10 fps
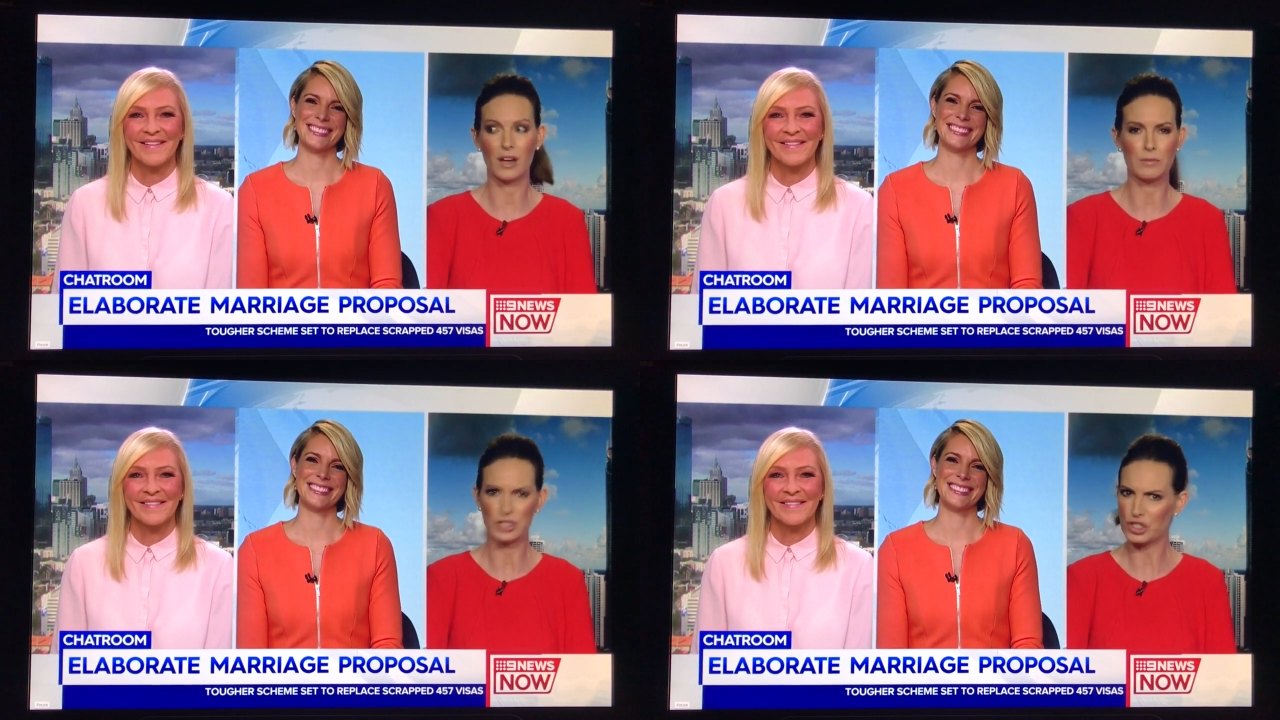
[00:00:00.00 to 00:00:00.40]

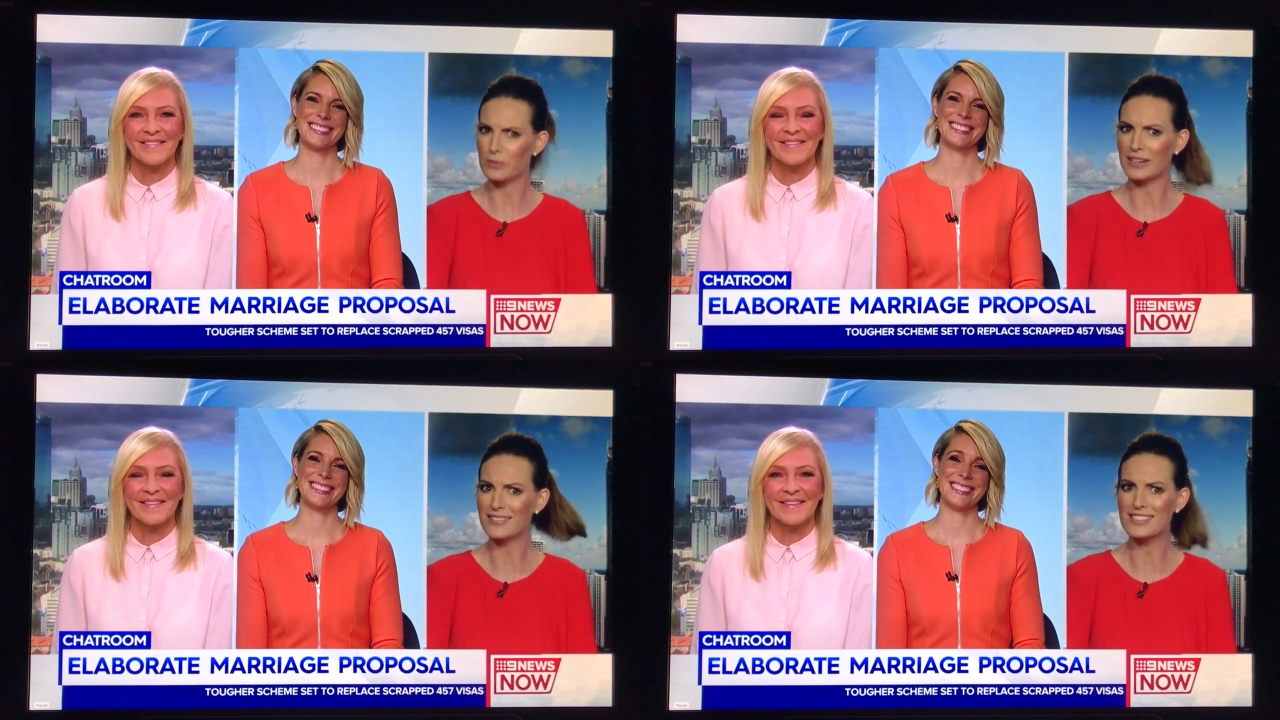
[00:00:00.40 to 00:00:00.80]
Speaker 1: I'm
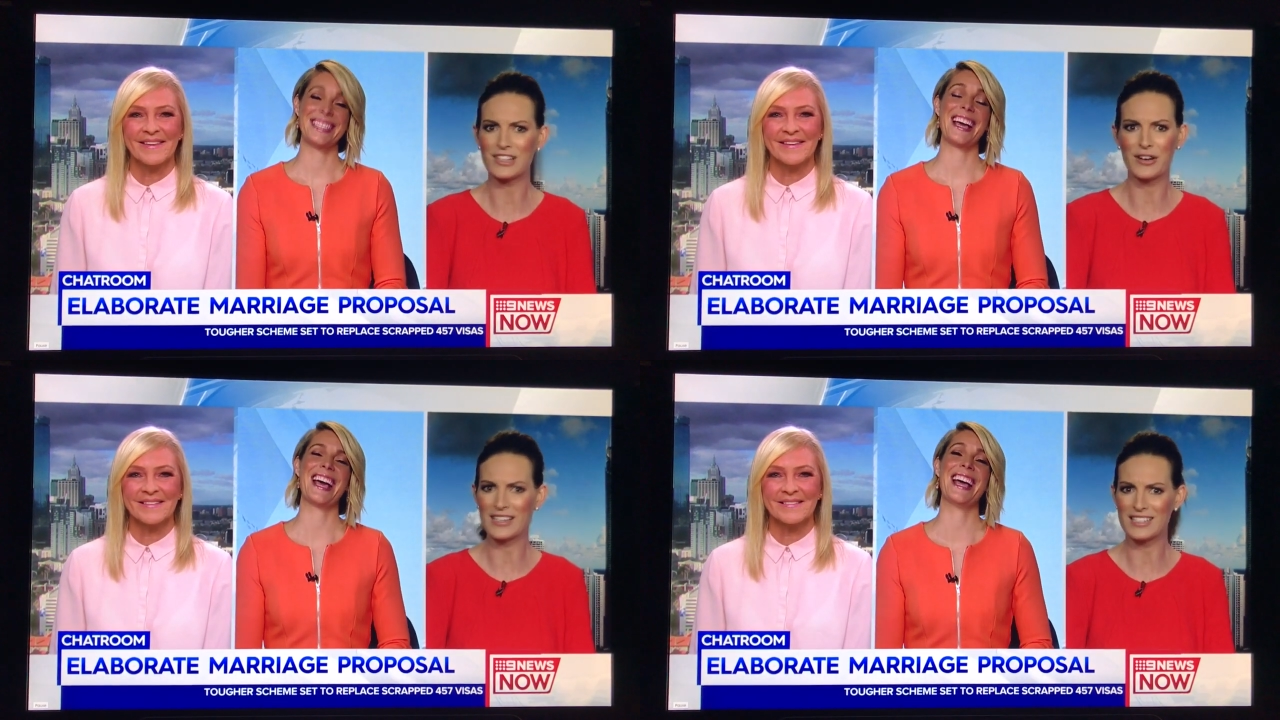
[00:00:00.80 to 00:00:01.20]
assuming.
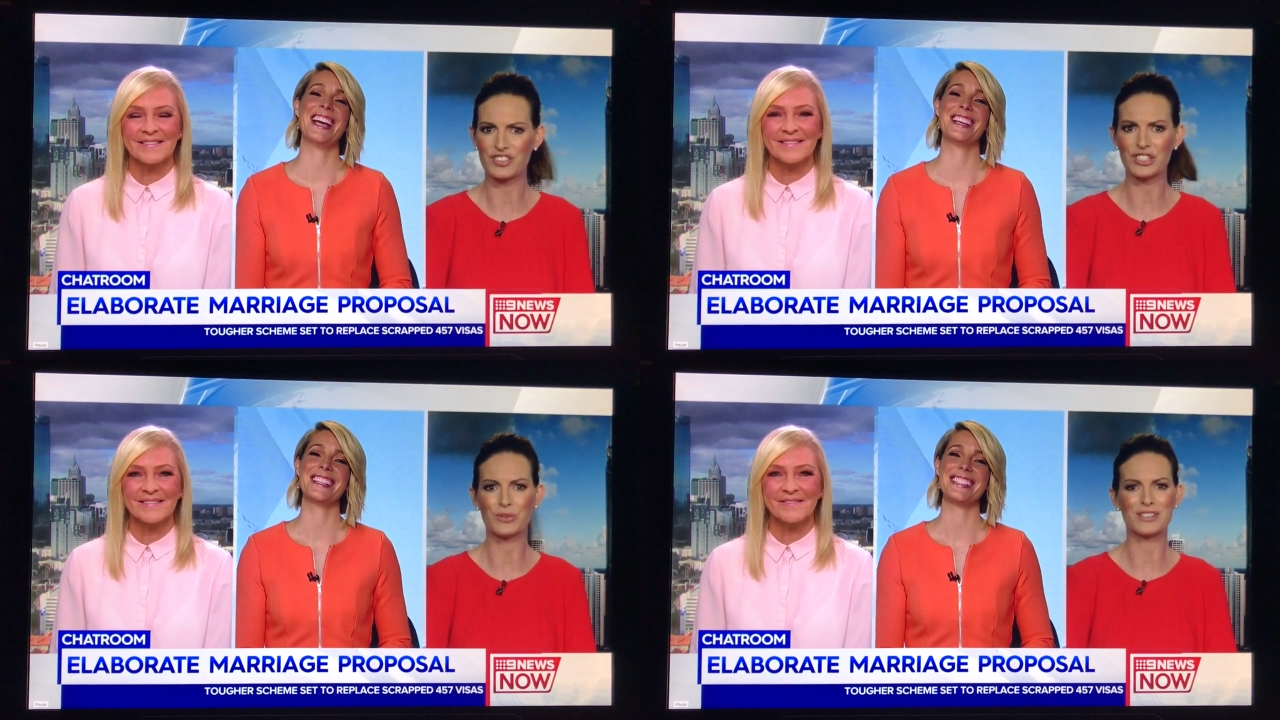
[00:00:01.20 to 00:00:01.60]
So yes.
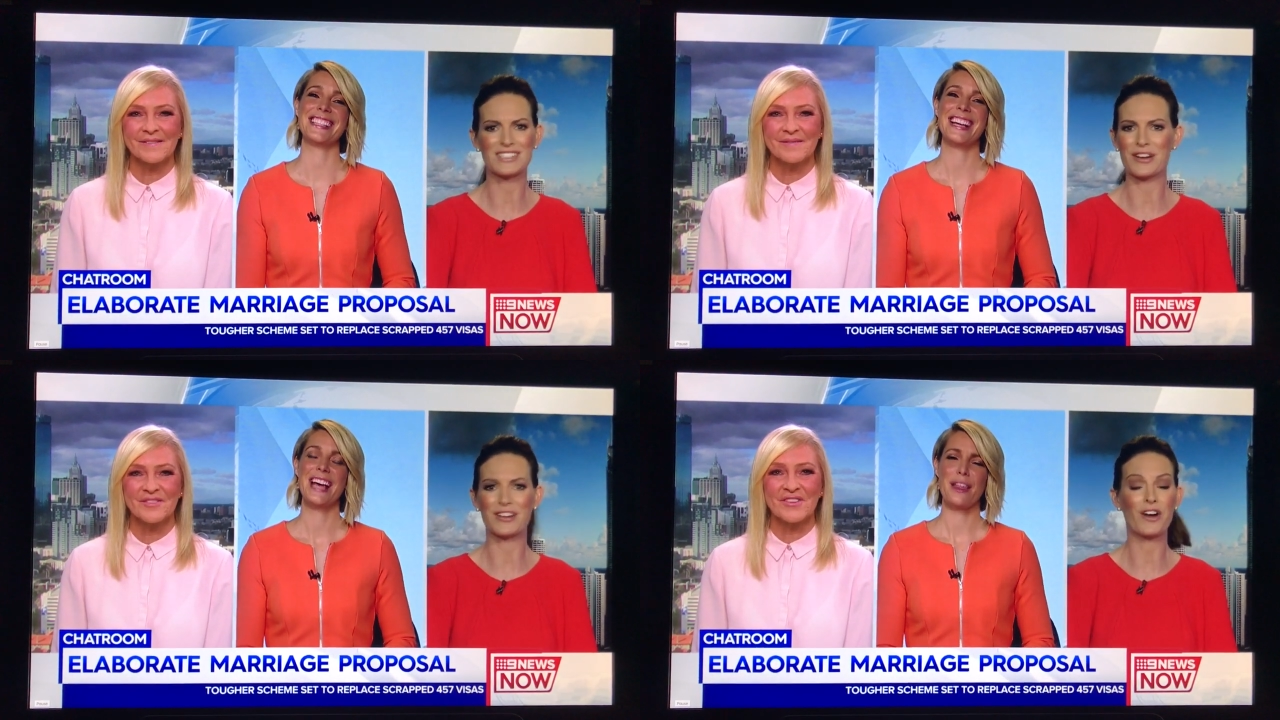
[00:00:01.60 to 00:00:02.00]
she
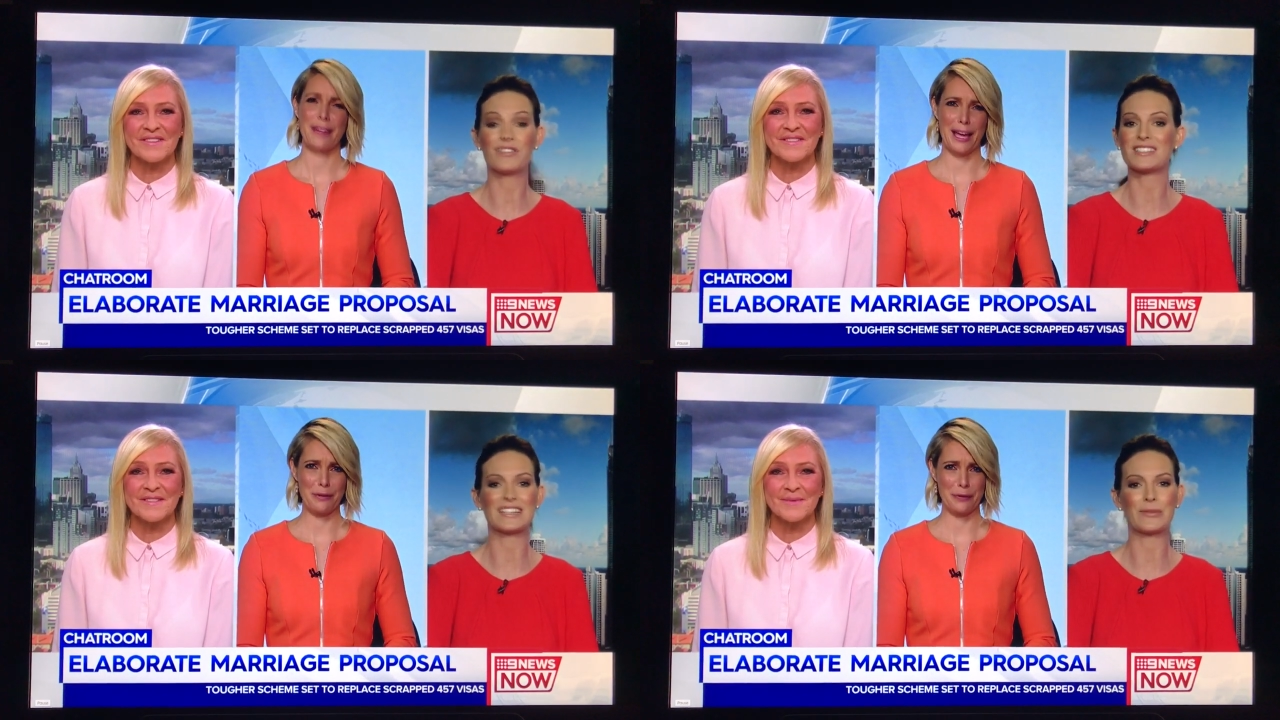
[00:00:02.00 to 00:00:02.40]
would. So
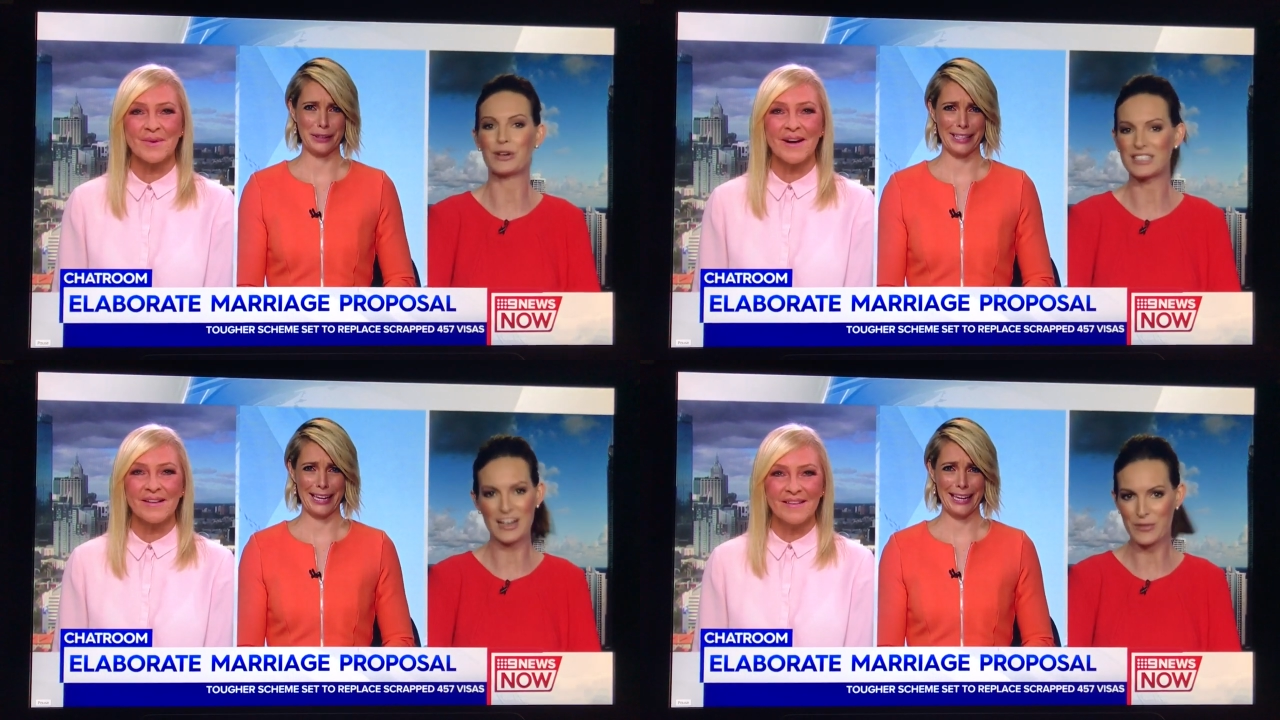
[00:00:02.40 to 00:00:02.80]
just as
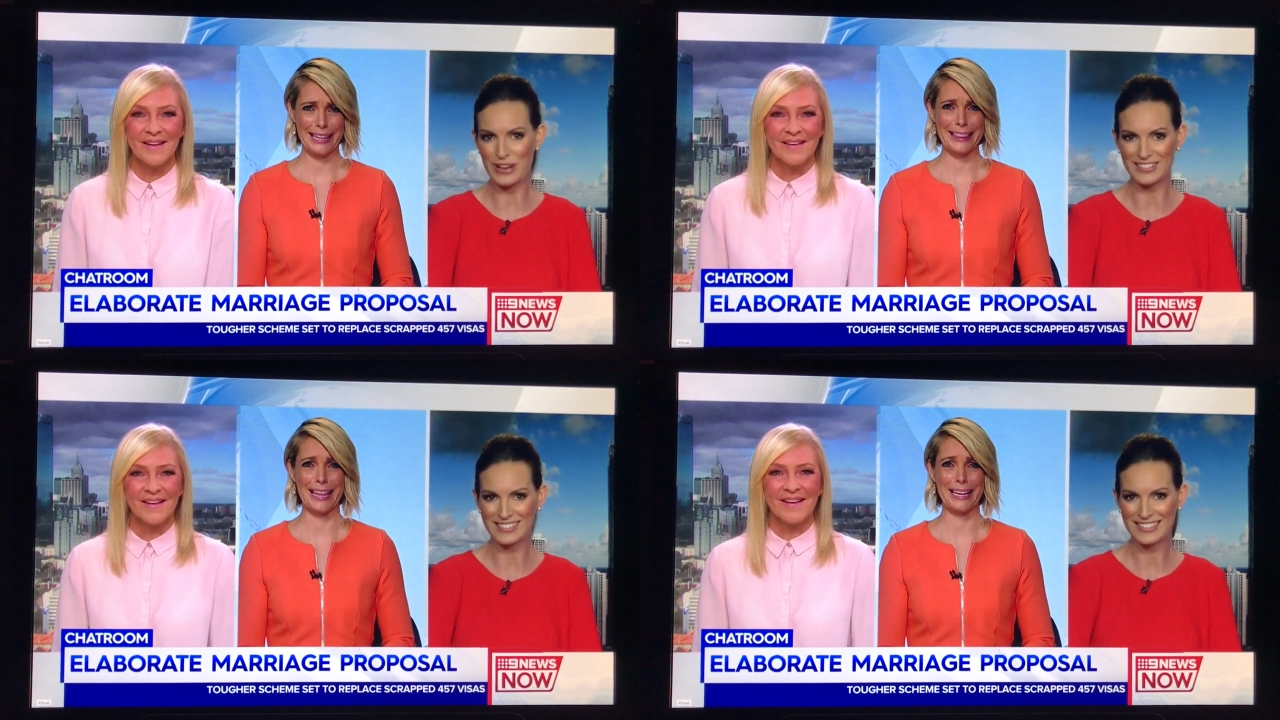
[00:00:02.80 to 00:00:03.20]
well.
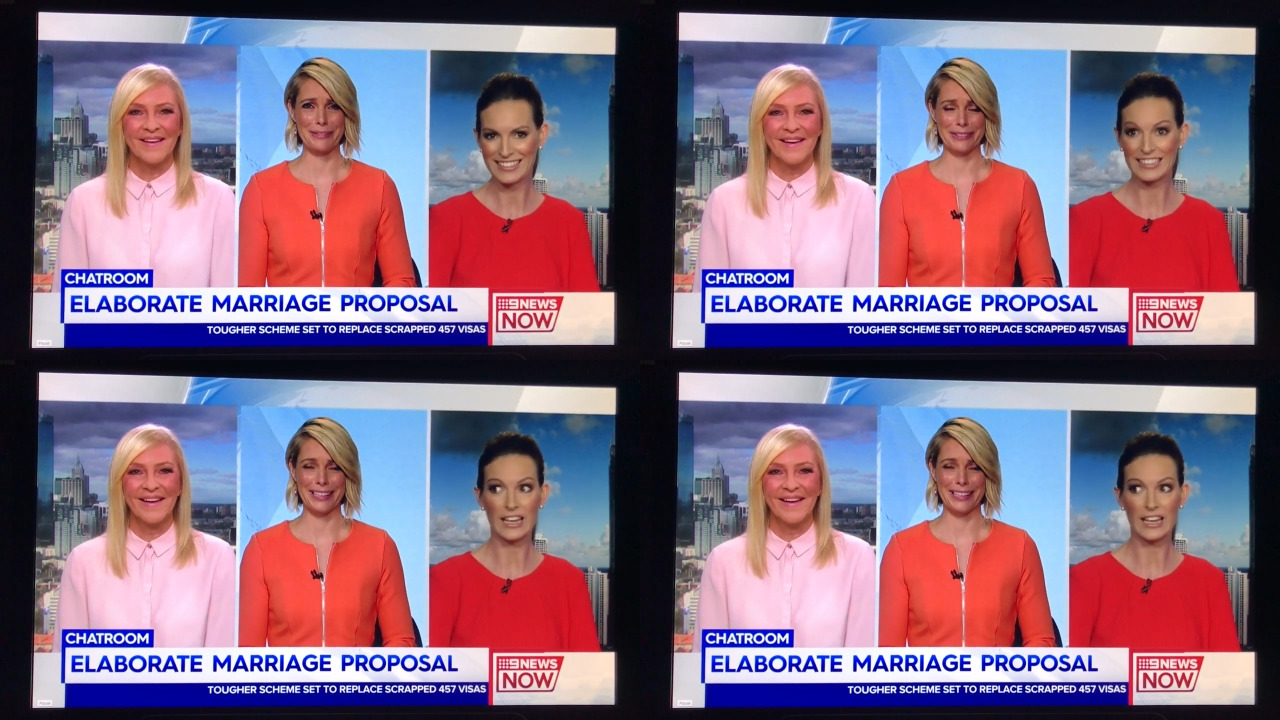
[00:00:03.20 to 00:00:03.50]
well